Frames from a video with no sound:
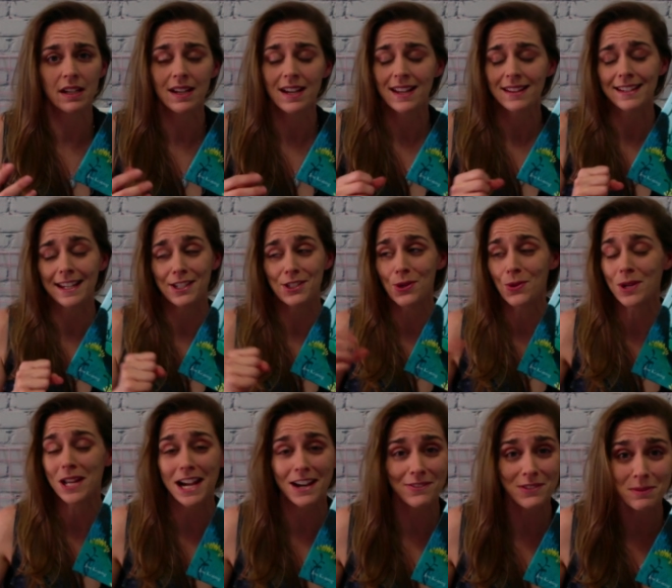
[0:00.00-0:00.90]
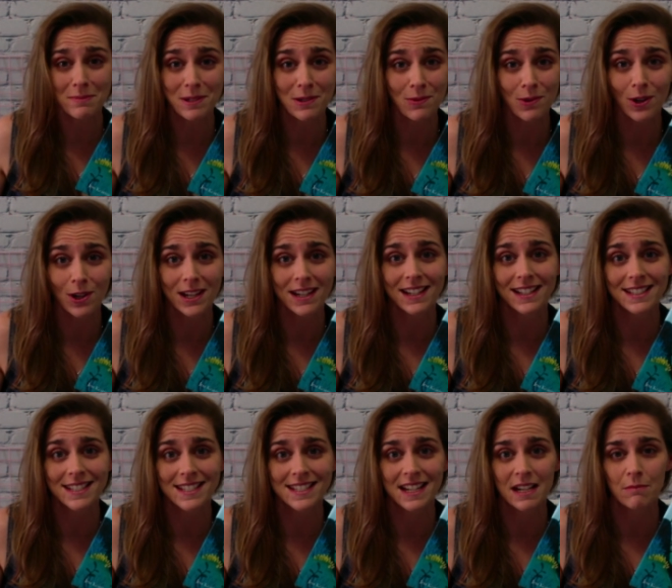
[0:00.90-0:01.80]
They don't have to be working in
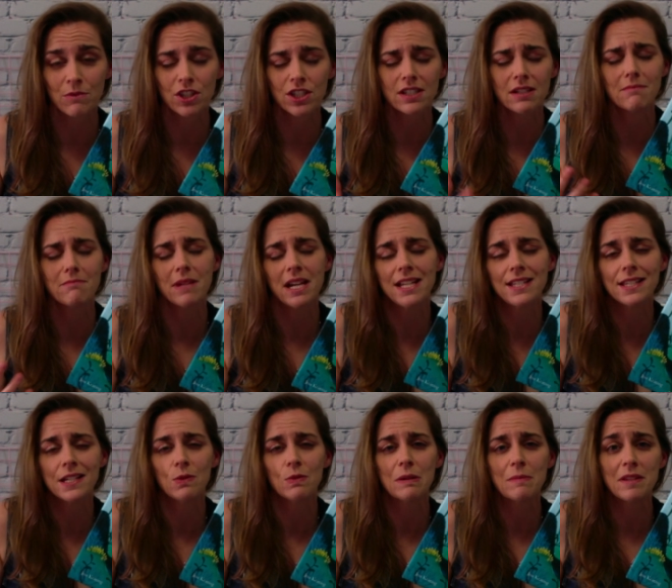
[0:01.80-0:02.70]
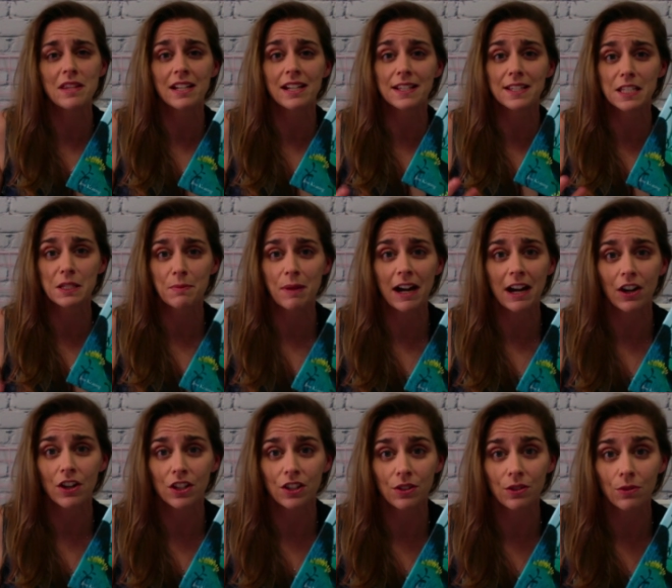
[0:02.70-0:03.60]
STEM, just amazing women that inspire
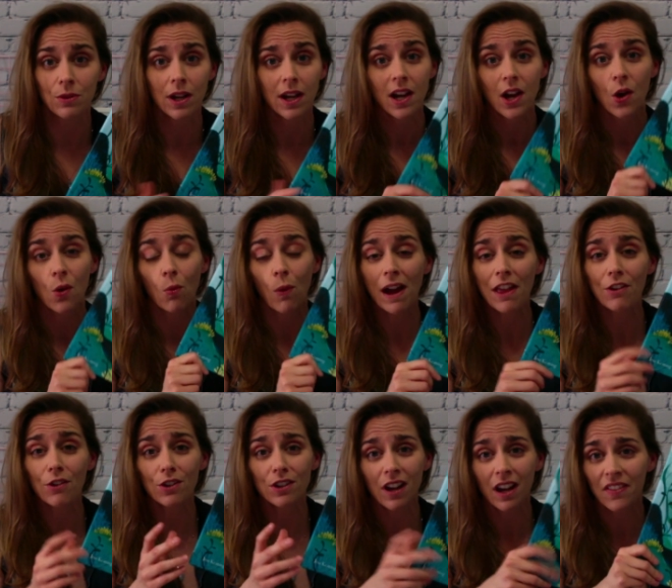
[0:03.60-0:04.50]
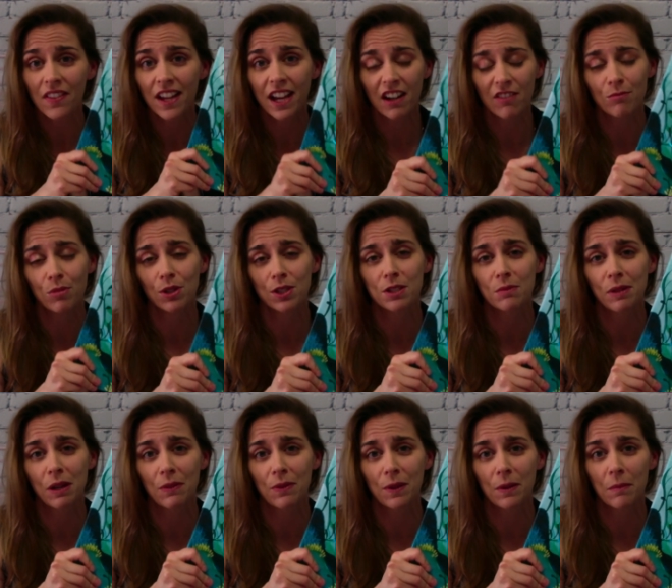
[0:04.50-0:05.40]
you, whether or not they have books
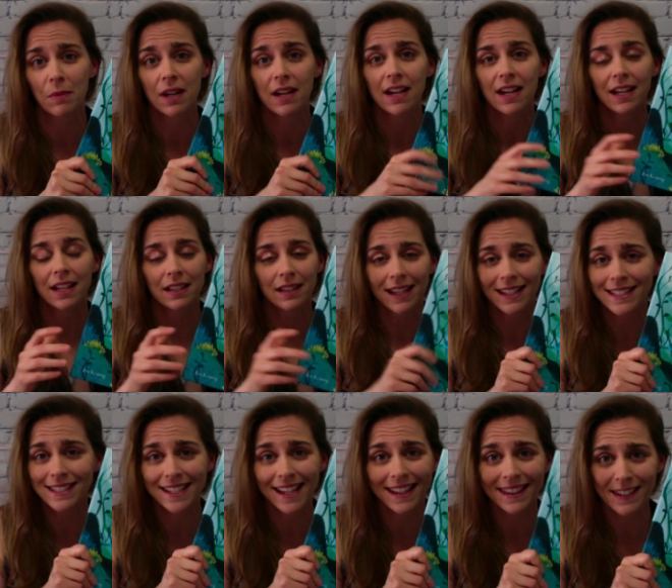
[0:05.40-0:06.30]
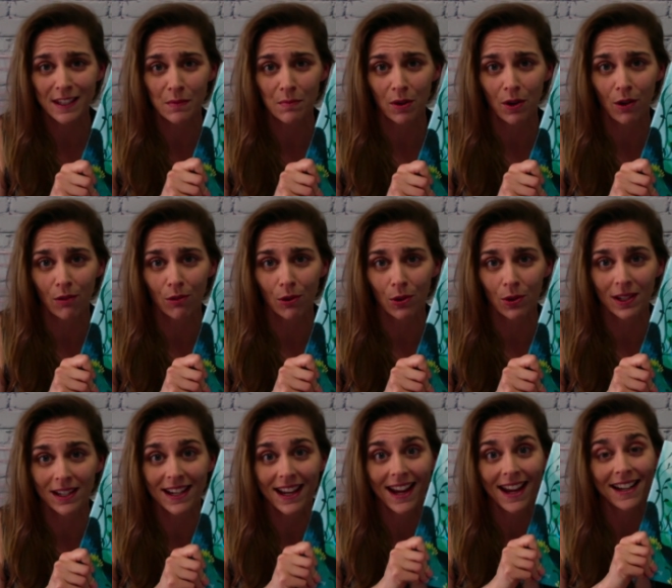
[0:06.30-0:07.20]
about them. Let's get this ball rolling,
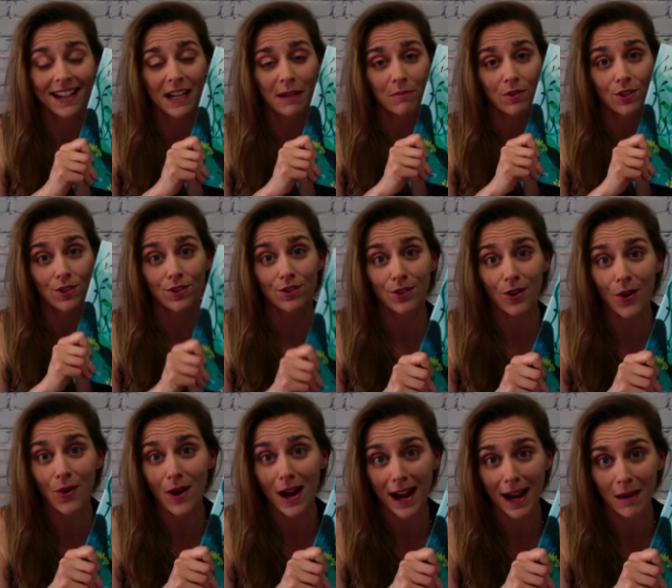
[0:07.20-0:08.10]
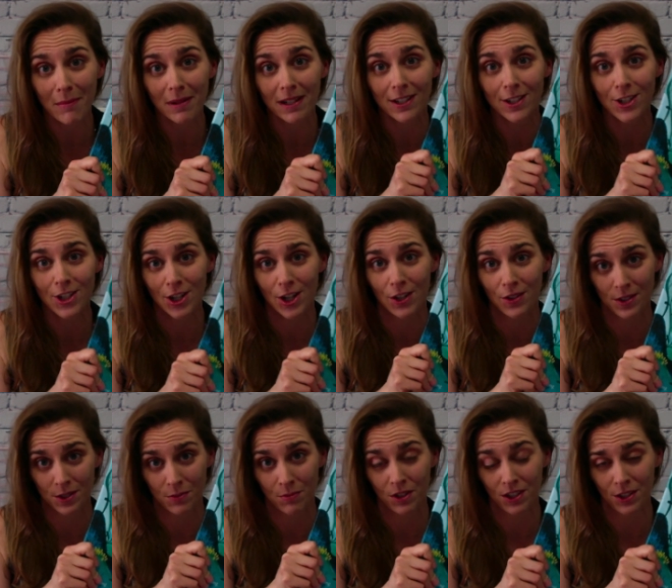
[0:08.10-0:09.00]
and I'm so happy to share
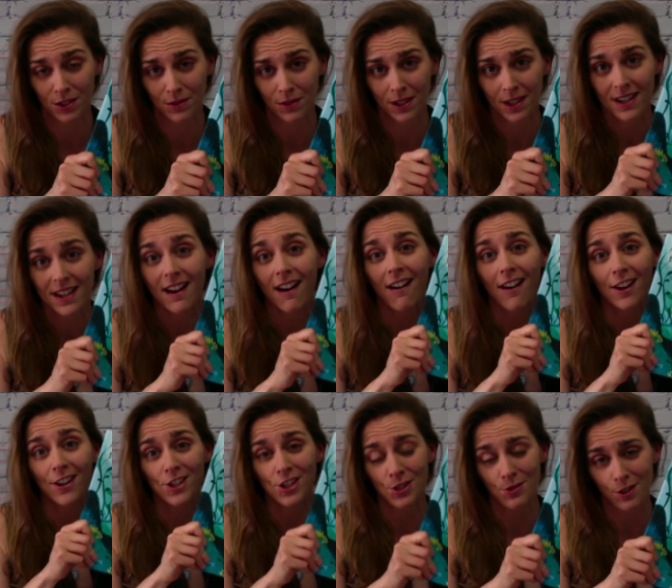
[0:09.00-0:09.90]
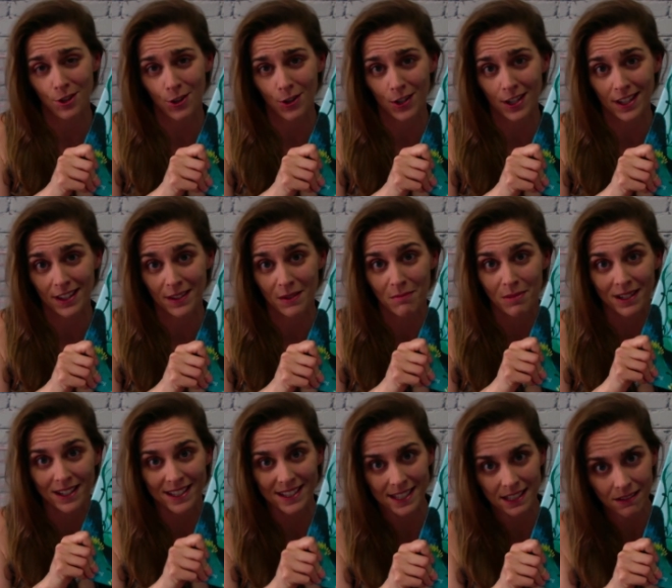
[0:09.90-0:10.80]
this with you on June 30th. But
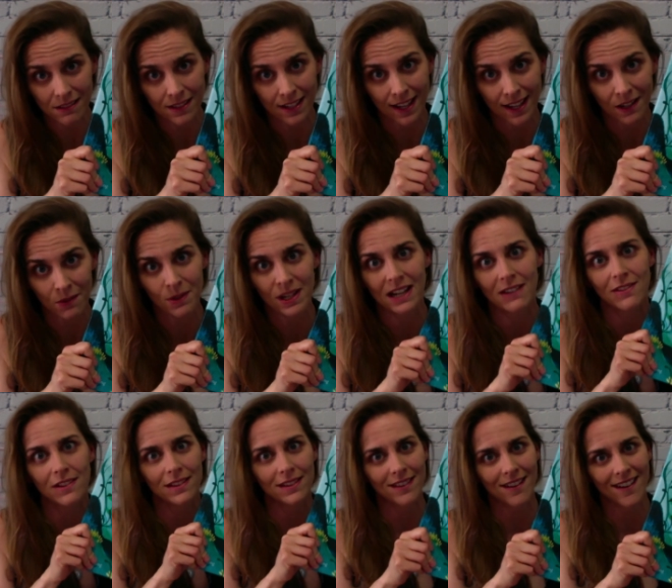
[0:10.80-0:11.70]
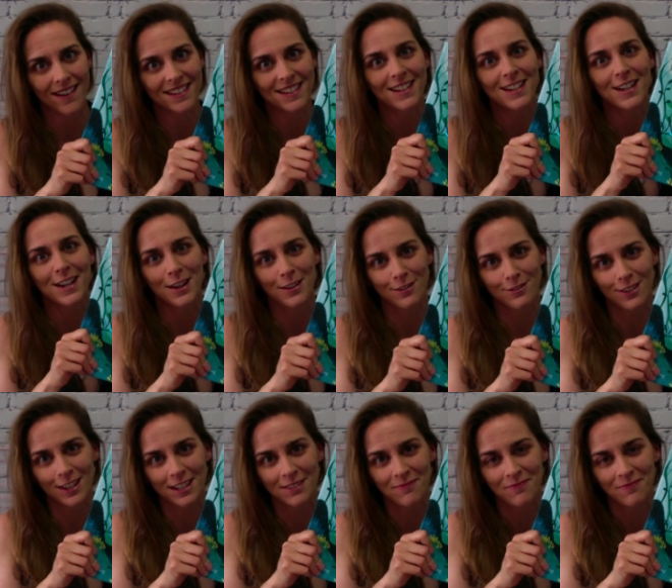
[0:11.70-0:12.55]
until then, we have a lot of fun.